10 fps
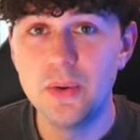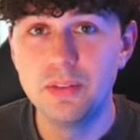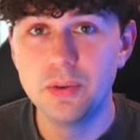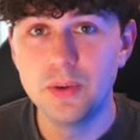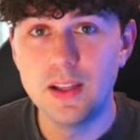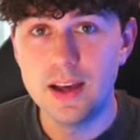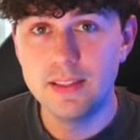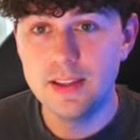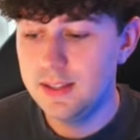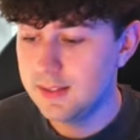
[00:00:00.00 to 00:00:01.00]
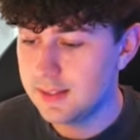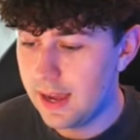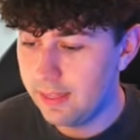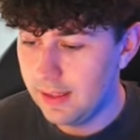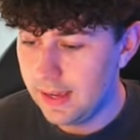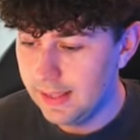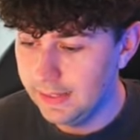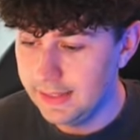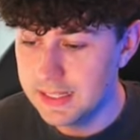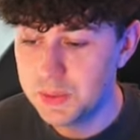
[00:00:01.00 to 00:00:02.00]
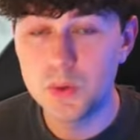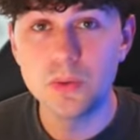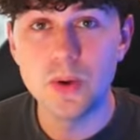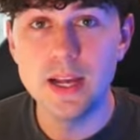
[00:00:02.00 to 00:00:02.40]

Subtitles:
through a lot of these, I think I like this one right